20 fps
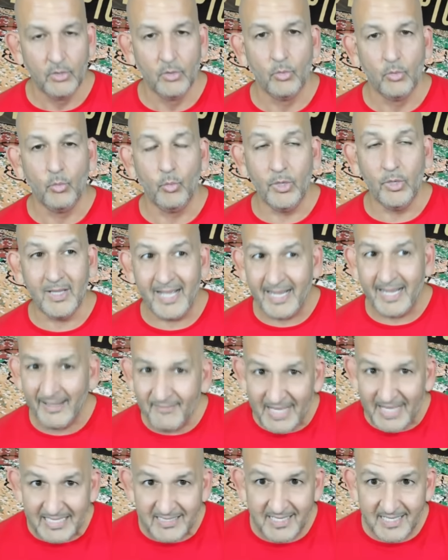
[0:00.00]
Will I have
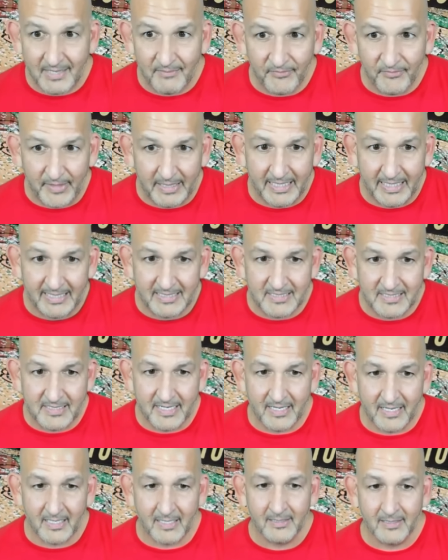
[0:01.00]
that same feeling this
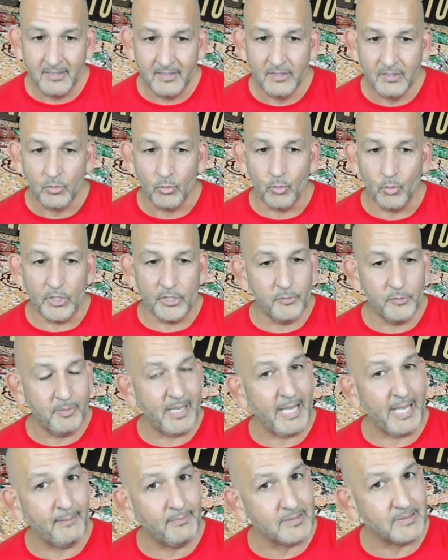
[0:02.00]
year? Will you
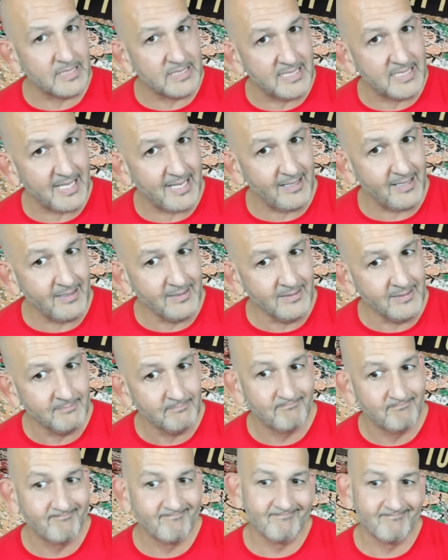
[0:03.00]
be able to tell?
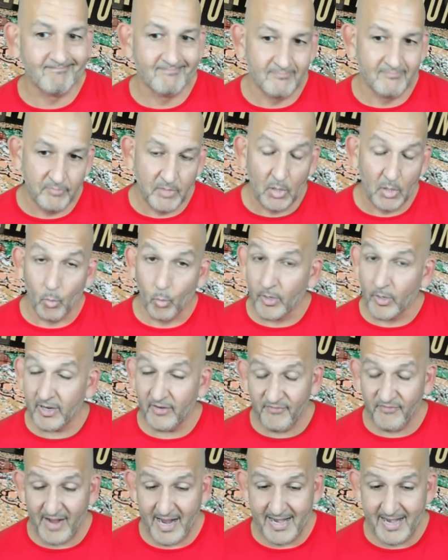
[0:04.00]
We're going to
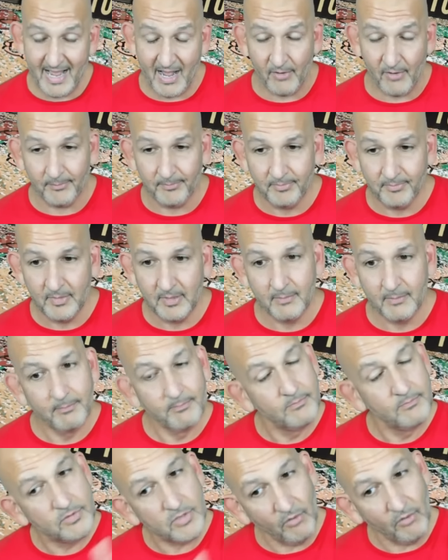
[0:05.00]
find out.
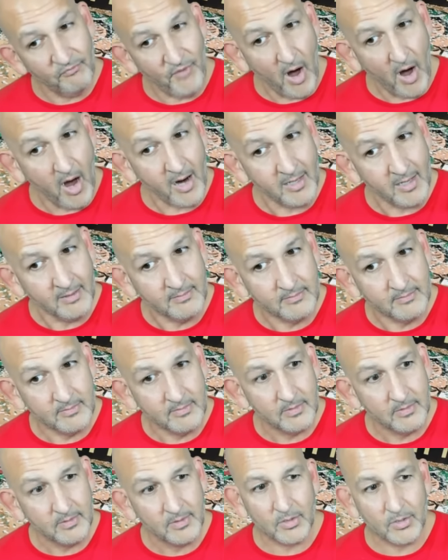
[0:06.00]
So far,
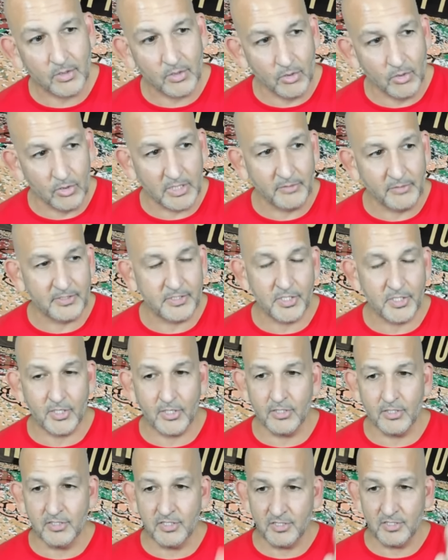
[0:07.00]
early
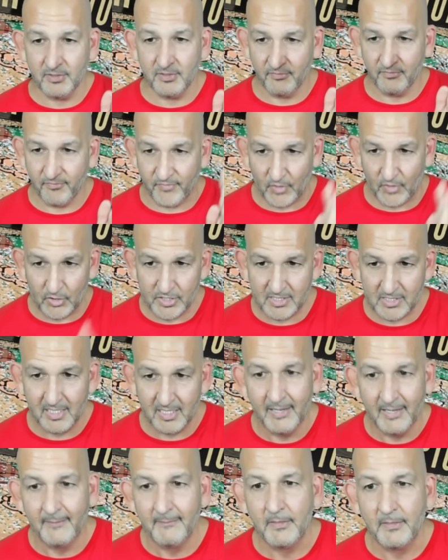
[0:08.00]
returns. First,
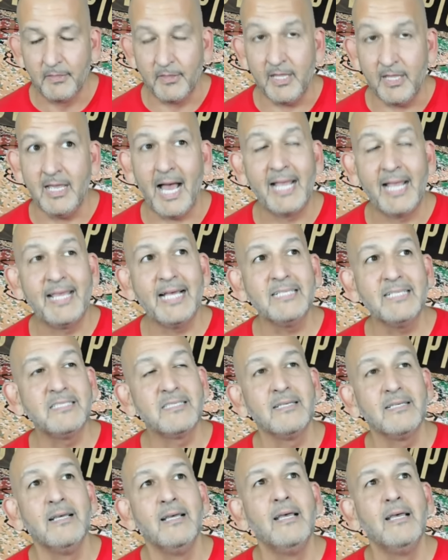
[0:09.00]
the, I guess,
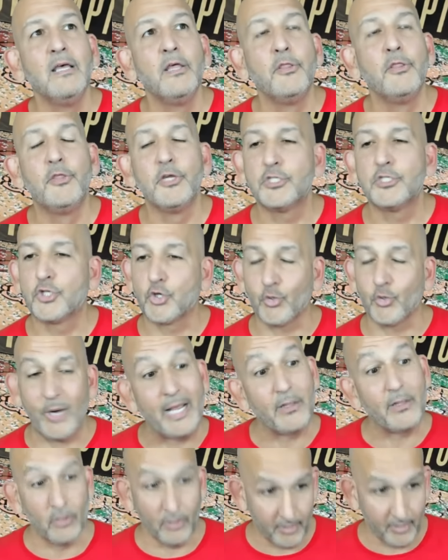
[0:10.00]
the
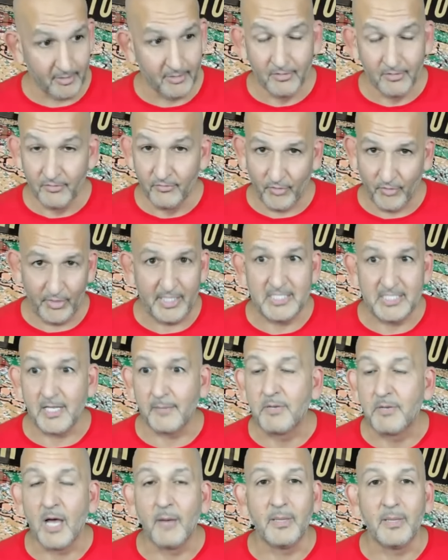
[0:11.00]
trailer for this
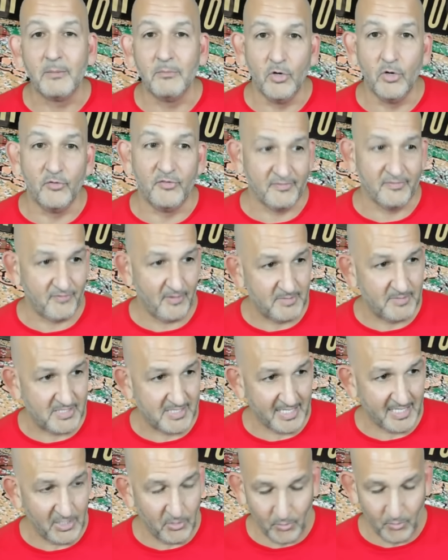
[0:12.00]
upcoming movie, if I'm
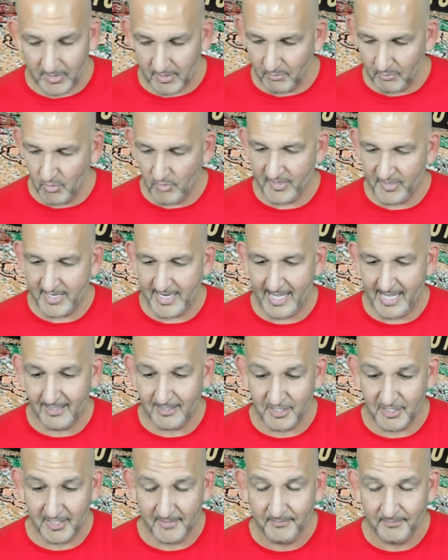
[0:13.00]
sticking with the movie
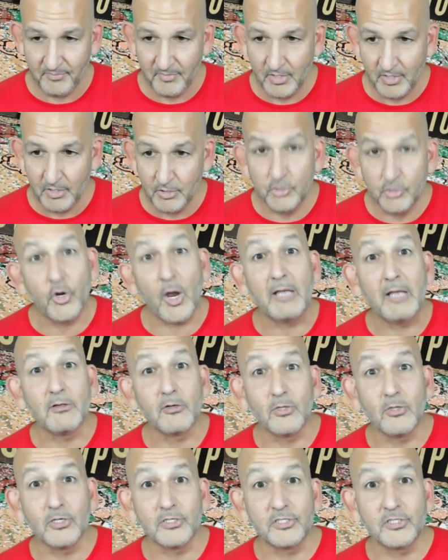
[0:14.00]
analogy. Trailer
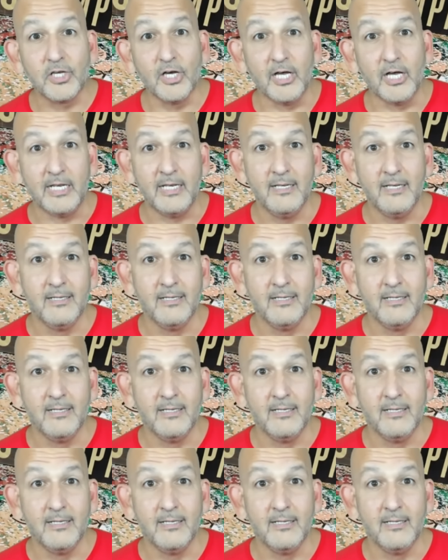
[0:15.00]
looks good.